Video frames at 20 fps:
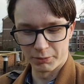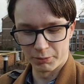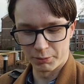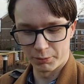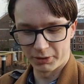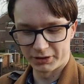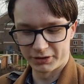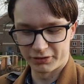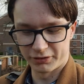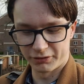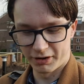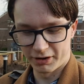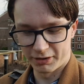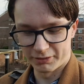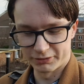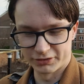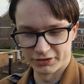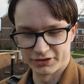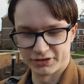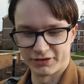we went
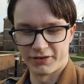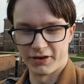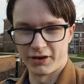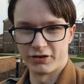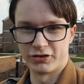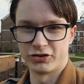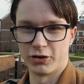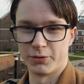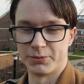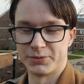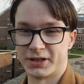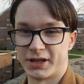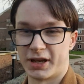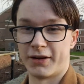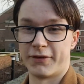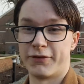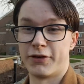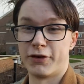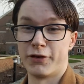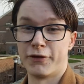around to the various shops to get
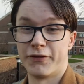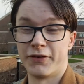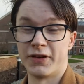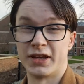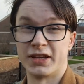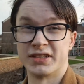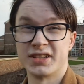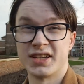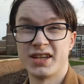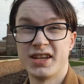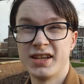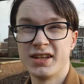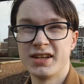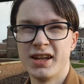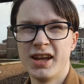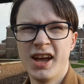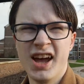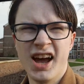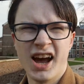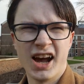a few things in.
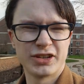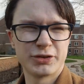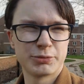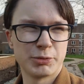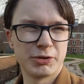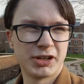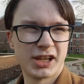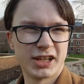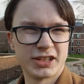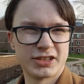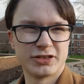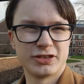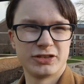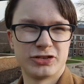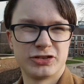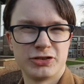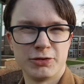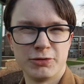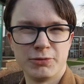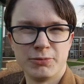I just wanted to get
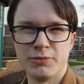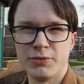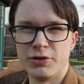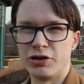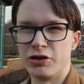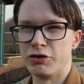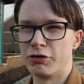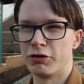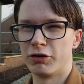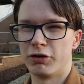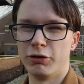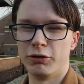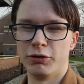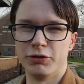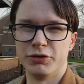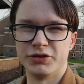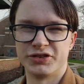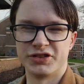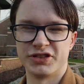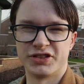some new
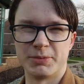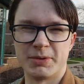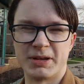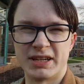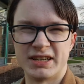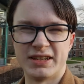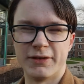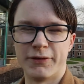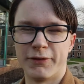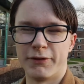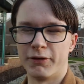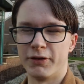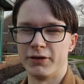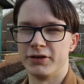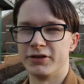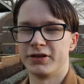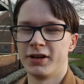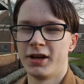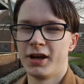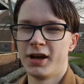clothes, something
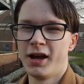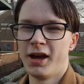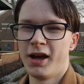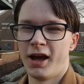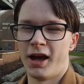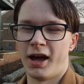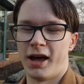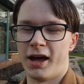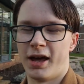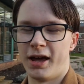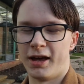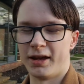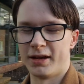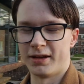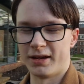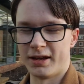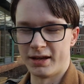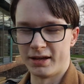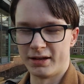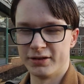different
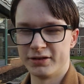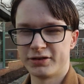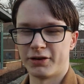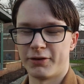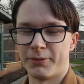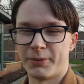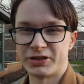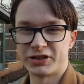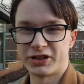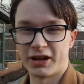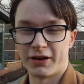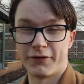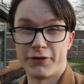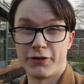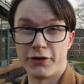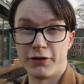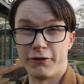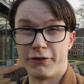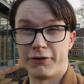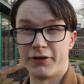in, so I managed to get a
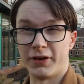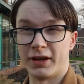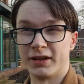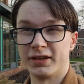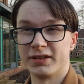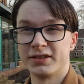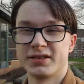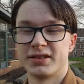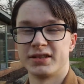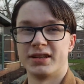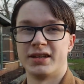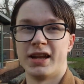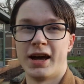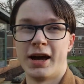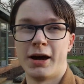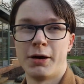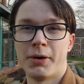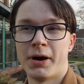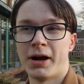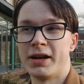few things.
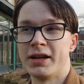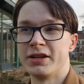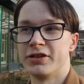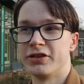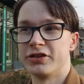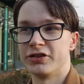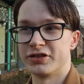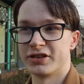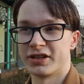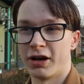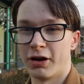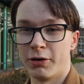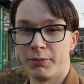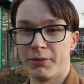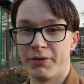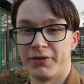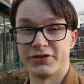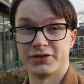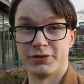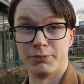Now I need to just get on
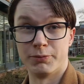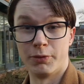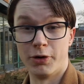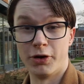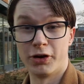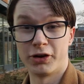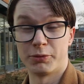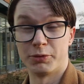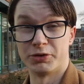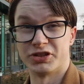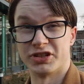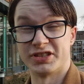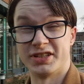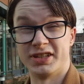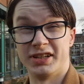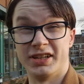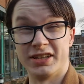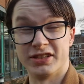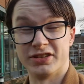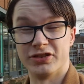with some work, which I
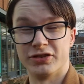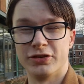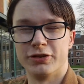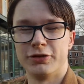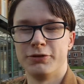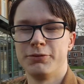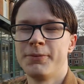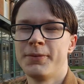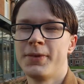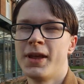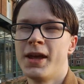still need to do,